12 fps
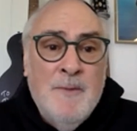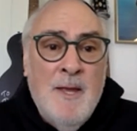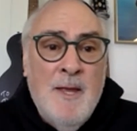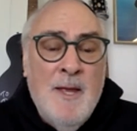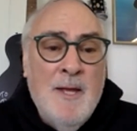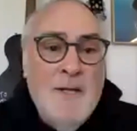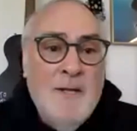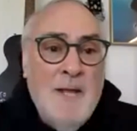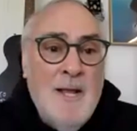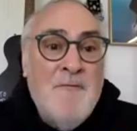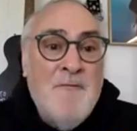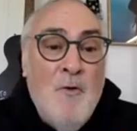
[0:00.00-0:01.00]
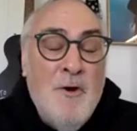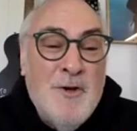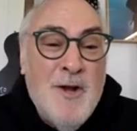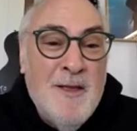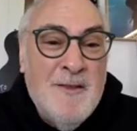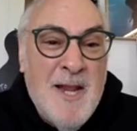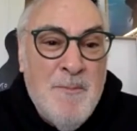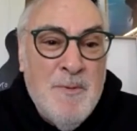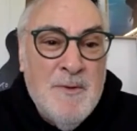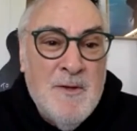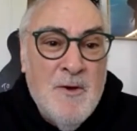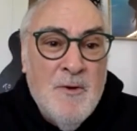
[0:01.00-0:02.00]
And they got $400 an
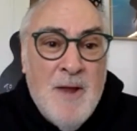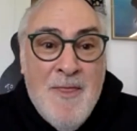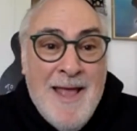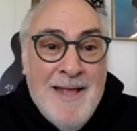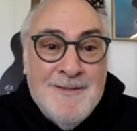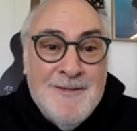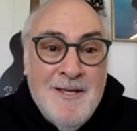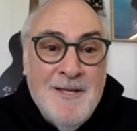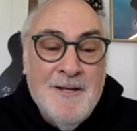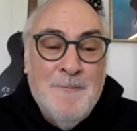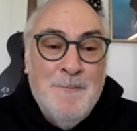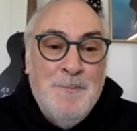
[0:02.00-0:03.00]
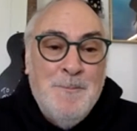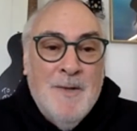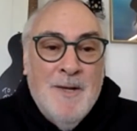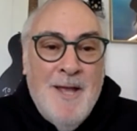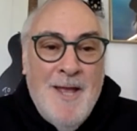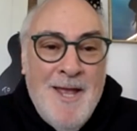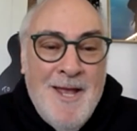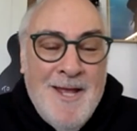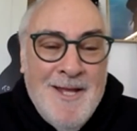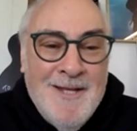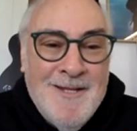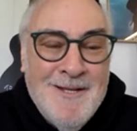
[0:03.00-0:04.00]
episode. That's it.
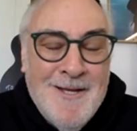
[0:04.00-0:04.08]
And